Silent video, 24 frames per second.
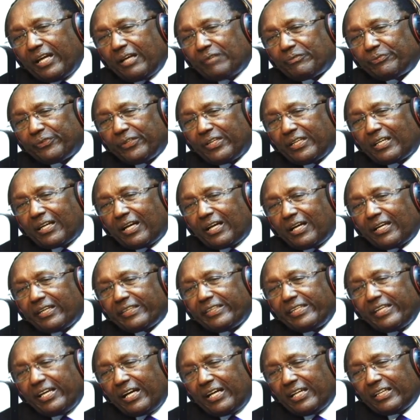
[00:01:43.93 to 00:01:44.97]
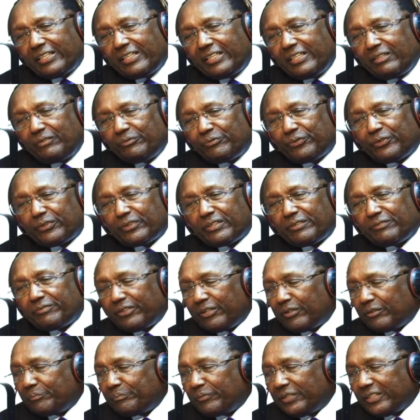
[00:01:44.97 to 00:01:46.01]
Africa are yearning for
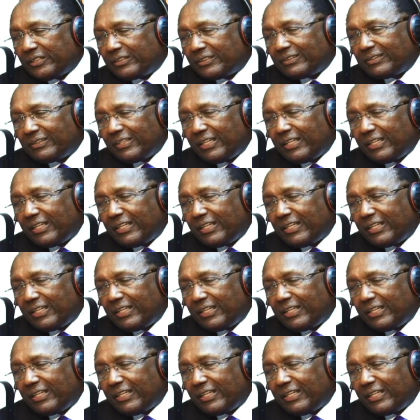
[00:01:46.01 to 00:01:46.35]
development.